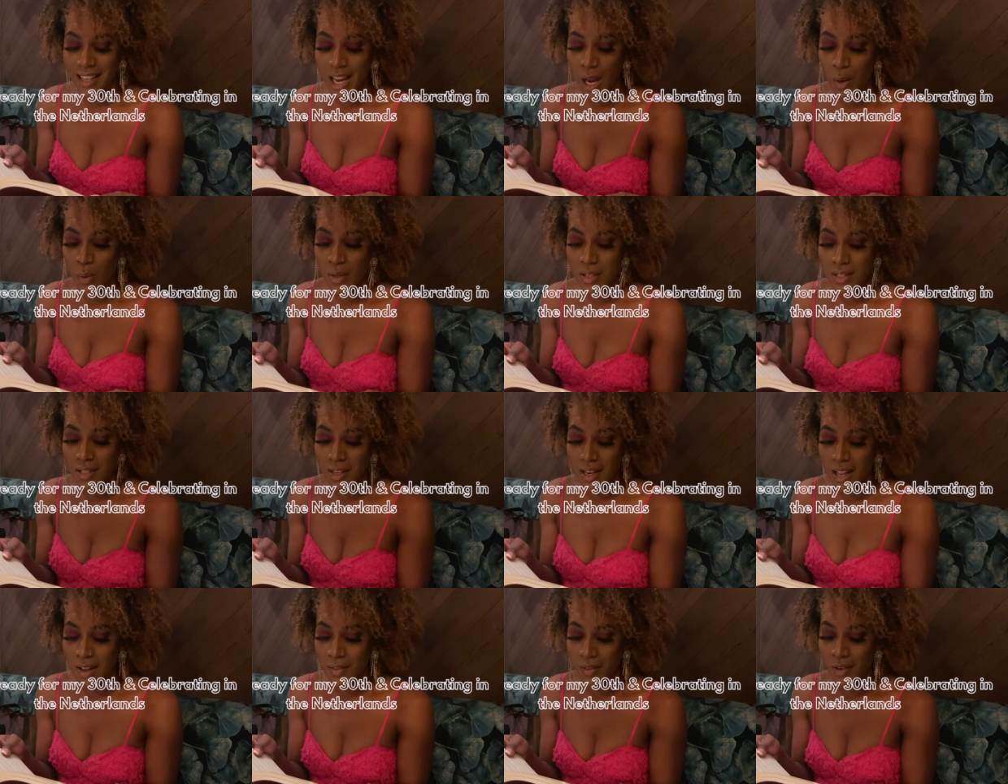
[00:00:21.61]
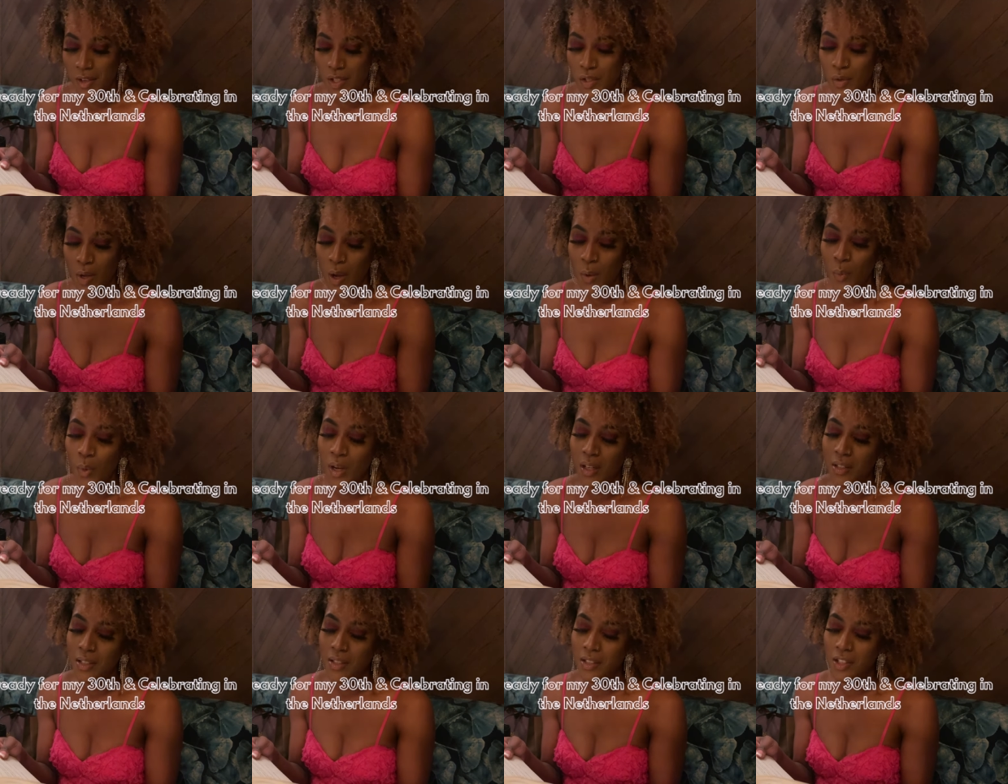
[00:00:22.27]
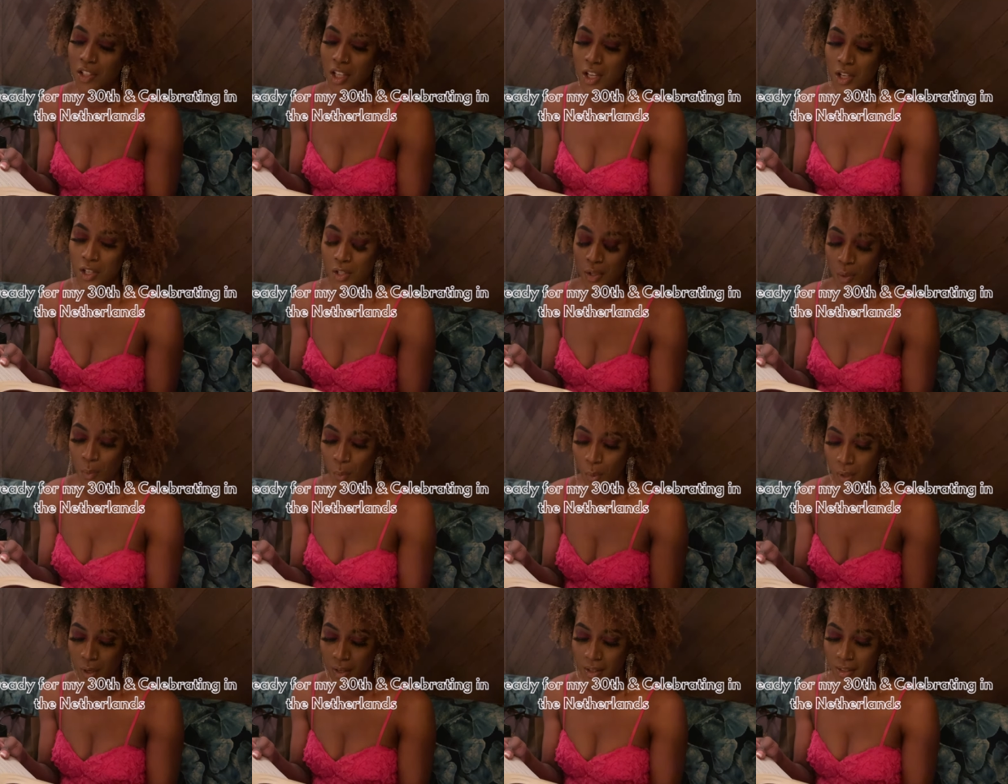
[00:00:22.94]
I was clever, so I wanted to change the
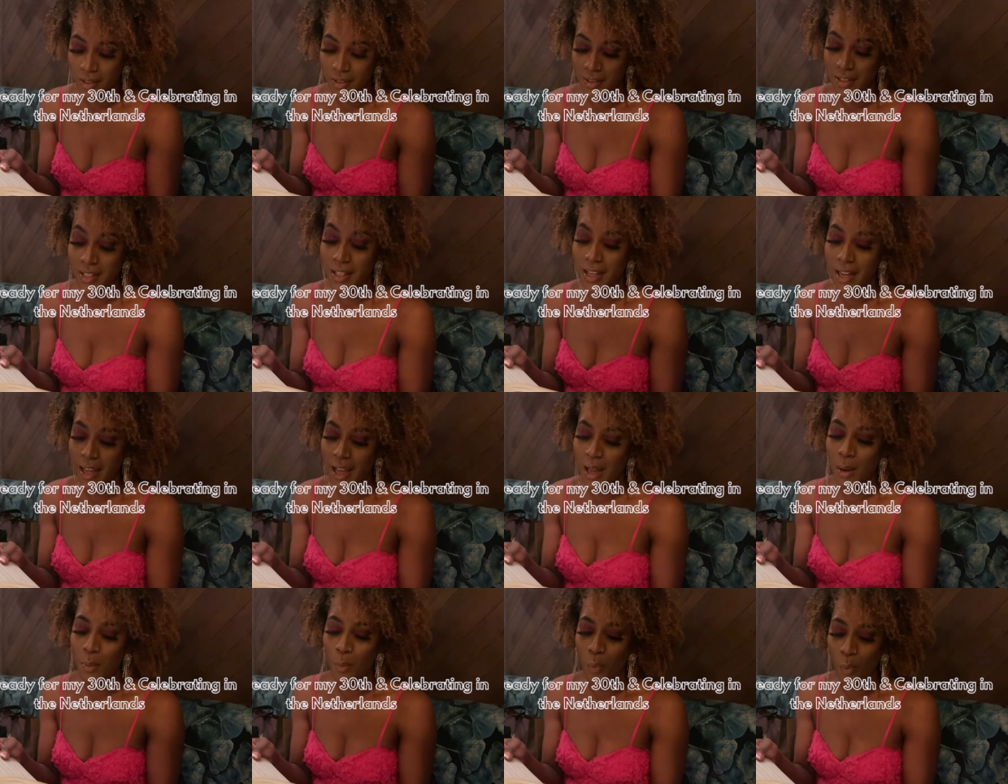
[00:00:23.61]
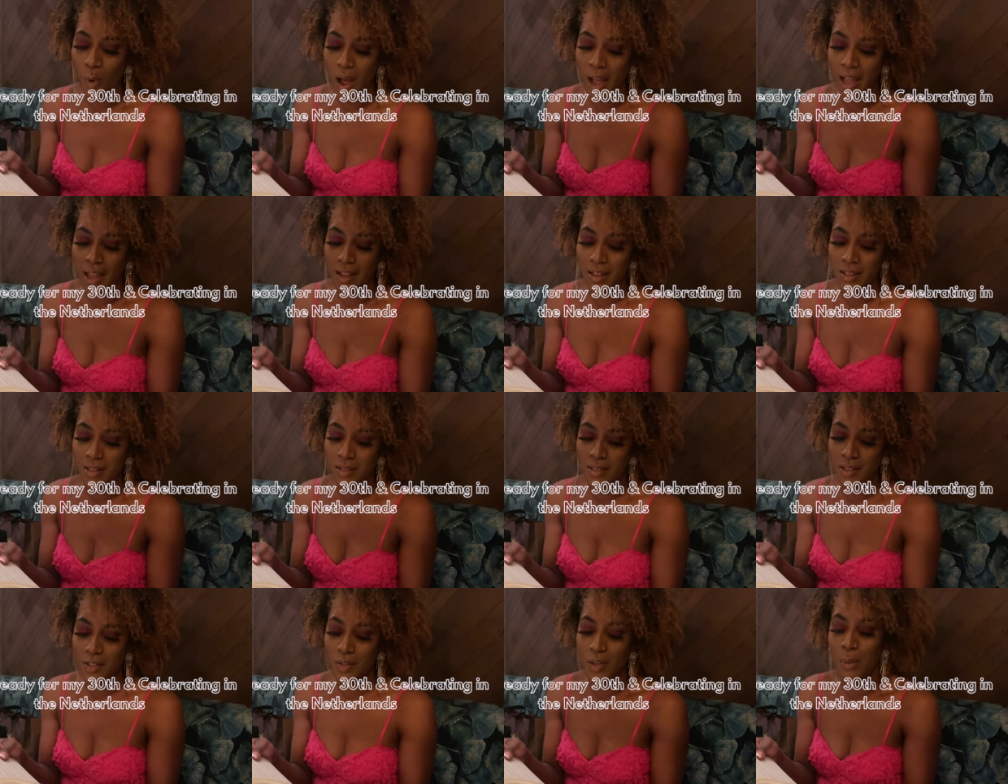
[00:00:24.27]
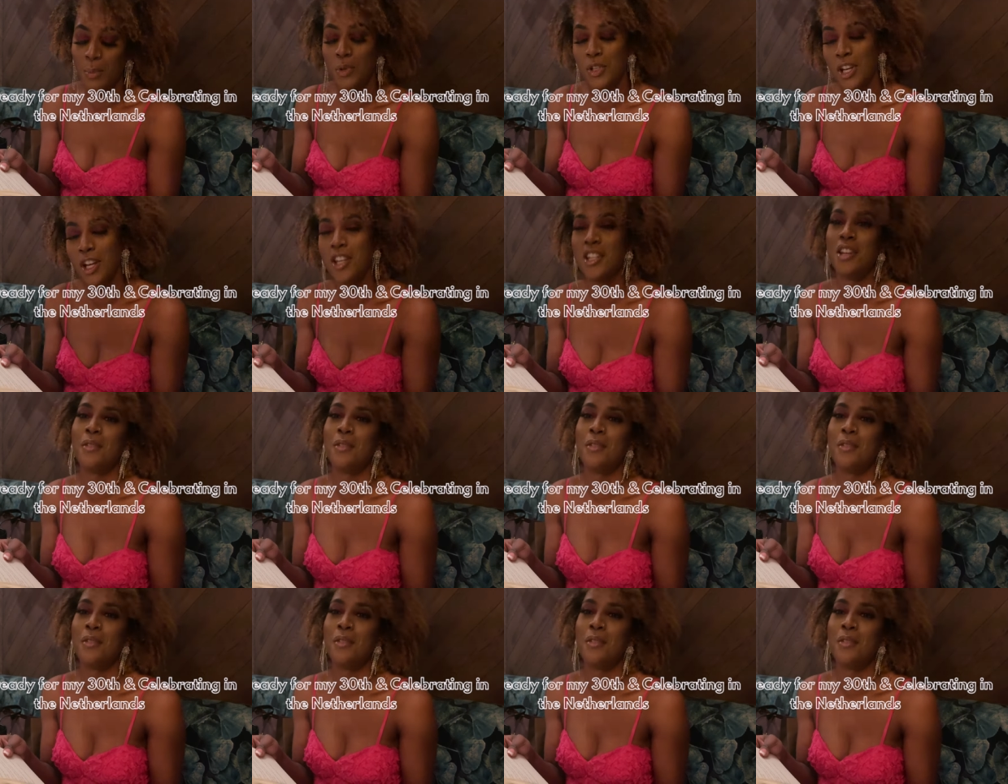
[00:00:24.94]
world. Today I'm wise, so I'm changing